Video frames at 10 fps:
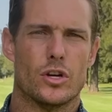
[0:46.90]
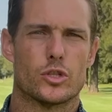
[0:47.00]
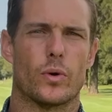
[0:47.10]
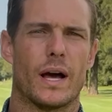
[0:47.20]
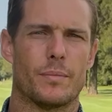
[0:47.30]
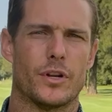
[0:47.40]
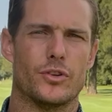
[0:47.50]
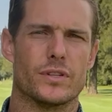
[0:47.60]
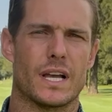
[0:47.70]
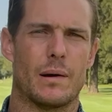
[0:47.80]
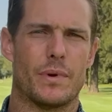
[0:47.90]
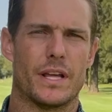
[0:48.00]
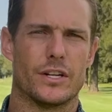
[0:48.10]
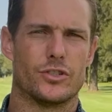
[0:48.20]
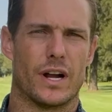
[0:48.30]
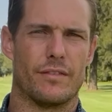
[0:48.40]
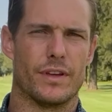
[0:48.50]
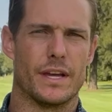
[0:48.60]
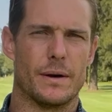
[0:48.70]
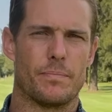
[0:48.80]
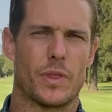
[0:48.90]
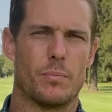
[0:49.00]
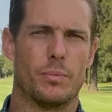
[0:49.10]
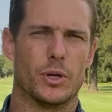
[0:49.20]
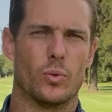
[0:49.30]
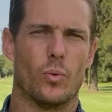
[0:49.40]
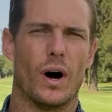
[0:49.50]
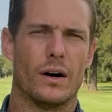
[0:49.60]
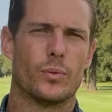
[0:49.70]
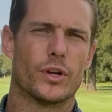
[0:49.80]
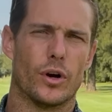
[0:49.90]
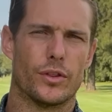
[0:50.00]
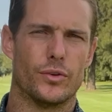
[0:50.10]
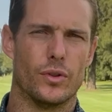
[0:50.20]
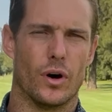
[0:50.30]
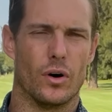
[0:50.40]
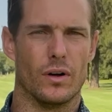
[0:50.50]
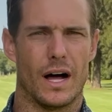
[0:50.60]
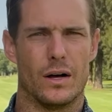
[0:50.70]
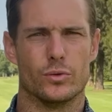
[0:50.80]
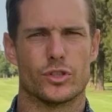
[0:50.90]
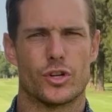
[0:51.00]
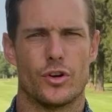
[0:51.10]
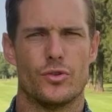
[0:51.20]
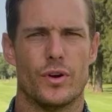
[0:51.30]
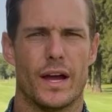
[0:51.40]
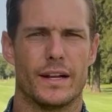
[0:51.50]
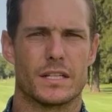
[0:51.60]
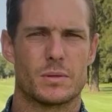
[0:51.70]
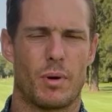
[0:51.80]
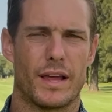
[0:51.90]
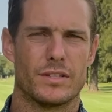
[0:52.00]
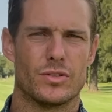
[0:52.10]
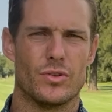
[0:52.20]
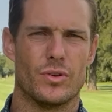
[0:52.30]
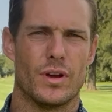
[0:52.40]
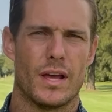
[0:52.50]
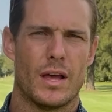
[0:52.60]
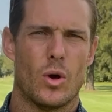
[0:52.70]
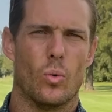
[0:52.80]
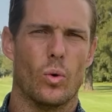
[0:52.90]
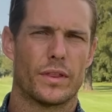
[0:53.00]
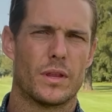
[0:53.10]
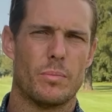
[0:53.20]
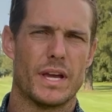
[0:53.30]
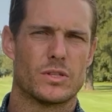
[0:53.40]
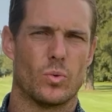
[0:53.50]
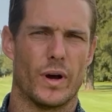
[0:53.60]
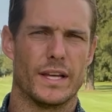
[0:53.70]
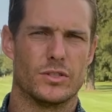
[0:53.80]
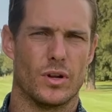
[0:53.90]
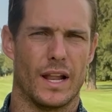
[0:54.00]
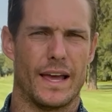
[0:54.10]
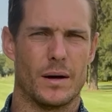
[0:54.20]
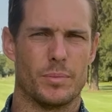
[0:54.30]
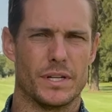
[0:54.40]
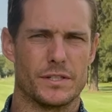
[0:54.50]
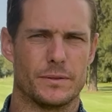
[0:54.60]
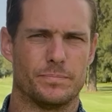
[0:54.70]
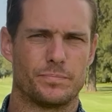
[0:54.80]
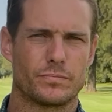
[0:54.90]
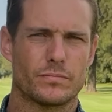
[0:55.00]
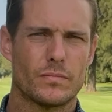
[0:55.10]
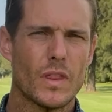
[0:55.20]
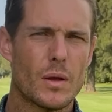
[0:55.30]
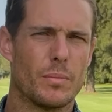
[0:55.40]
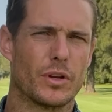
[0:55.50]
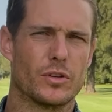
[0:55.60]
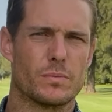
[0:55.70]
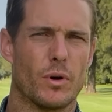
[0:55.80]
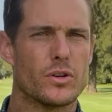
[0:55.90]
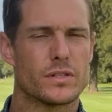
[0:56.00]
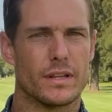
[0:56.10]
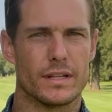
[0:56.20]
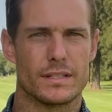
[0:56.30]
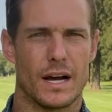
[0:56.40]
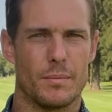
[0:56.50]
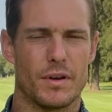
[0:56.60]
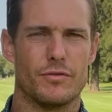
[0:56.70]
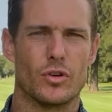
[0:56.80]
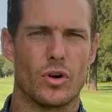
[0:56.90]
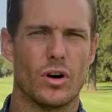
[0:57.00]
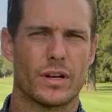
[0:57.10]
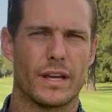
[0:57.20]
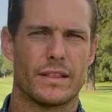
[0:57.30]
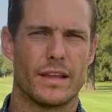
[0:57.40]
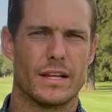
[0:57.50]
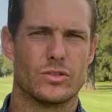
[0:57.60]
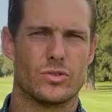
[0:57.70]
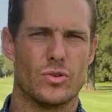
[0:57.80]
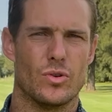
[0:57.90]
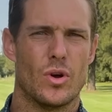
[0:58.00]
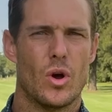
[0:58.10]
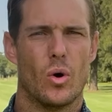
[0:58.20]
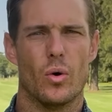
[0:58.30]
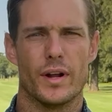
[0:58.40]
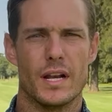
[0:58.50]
So what I'm going to do is I'm going to hit driver here, but while we go through the hole, I will show you and explain to you what the best way to lay up is. Because most of the time, if you can't get there in 2, or